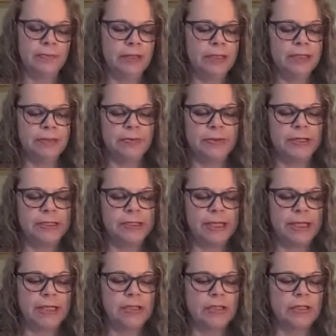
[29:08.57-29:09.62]
This one is
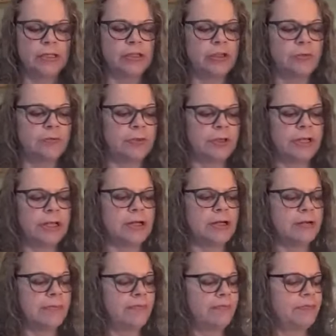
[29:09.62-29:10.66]
like just jumping here.